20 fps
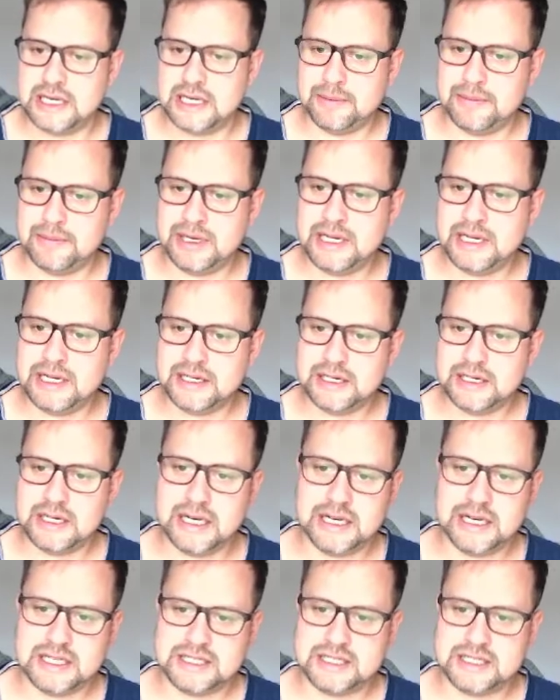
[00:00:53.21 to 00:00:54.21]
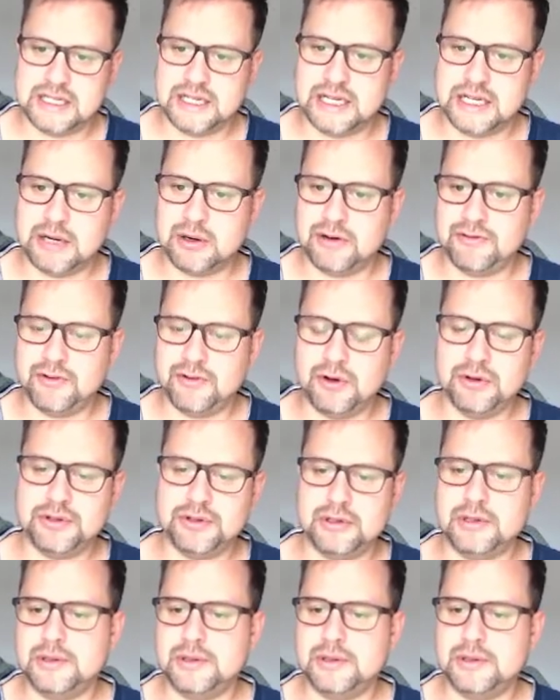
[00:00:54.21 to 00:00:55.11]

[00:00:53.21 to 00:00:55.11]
here, and it's still in our folder.